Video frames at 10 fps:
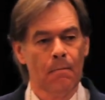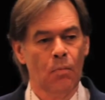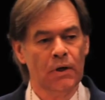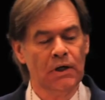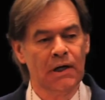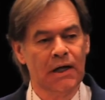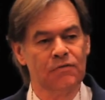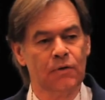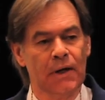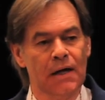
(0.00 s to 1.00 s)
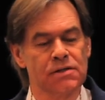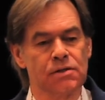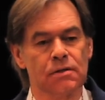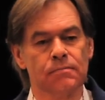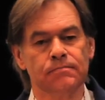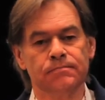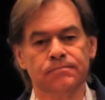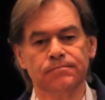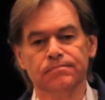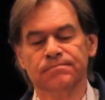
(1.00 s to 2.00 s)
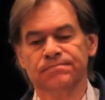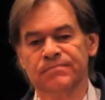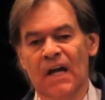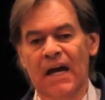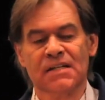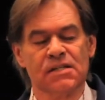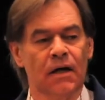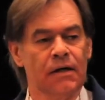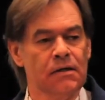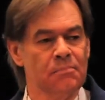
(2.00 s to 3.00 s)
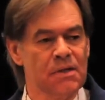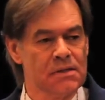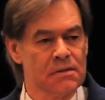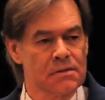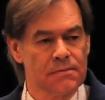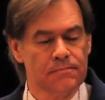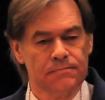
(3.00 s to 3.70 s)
What are you going to get for an answer? It's none of your business.